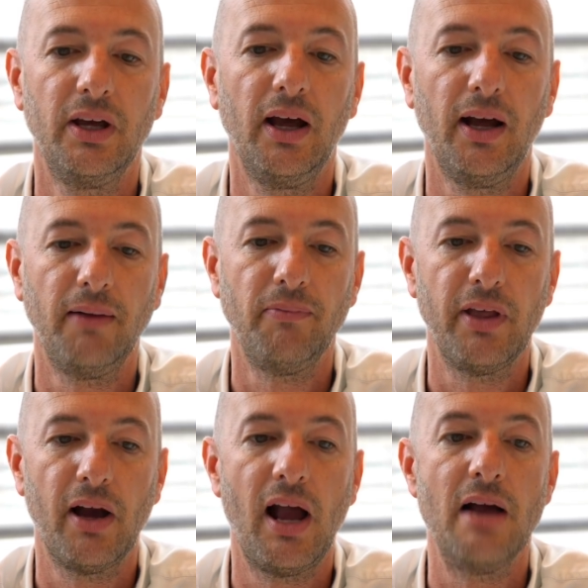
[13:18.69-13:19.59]

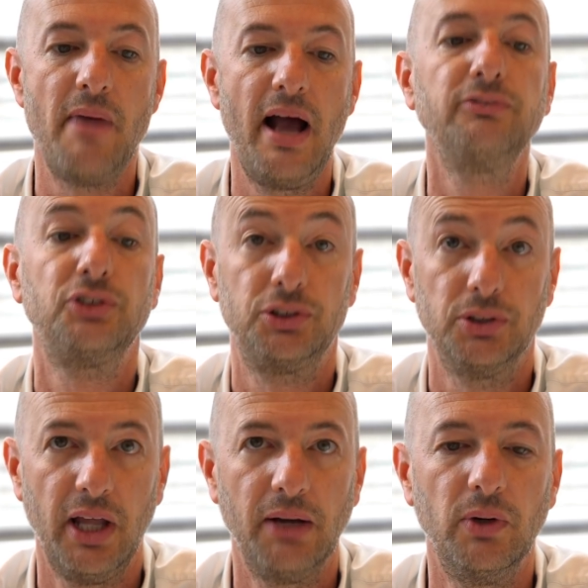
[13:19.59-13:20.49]
the IMF
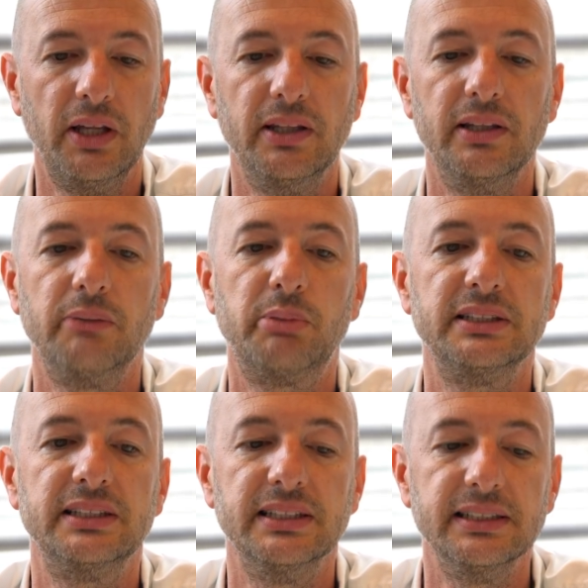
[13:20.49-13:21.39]
should they win the
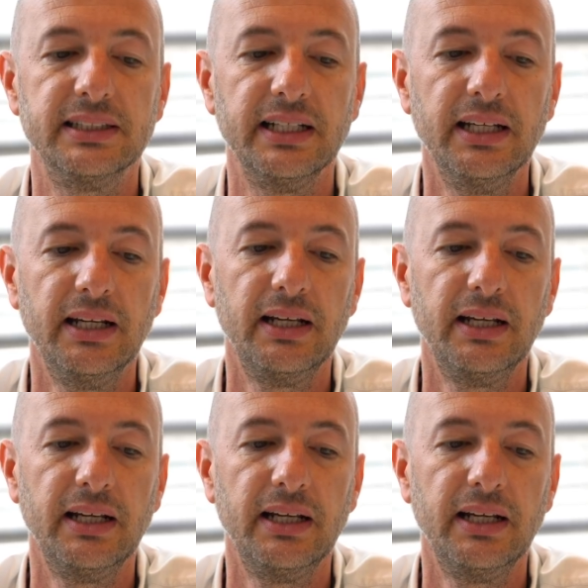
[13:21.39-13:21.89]
presidency.